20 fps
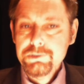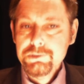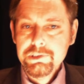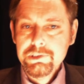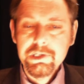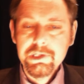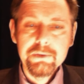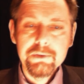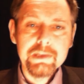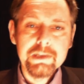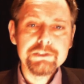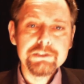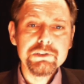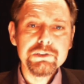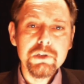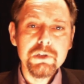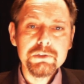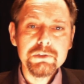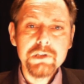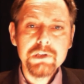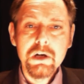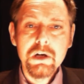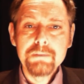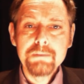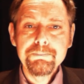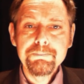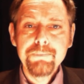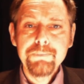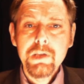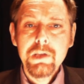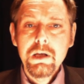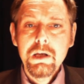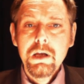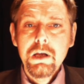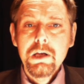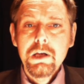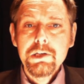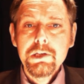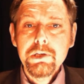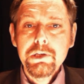theunit.com.
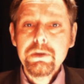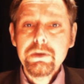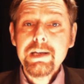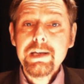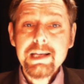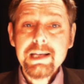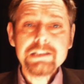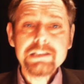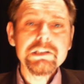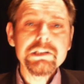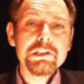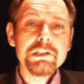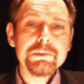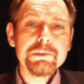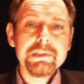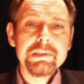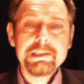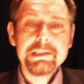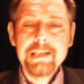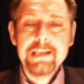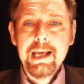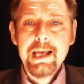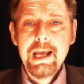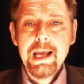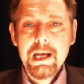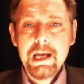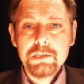You can get in touch with us there,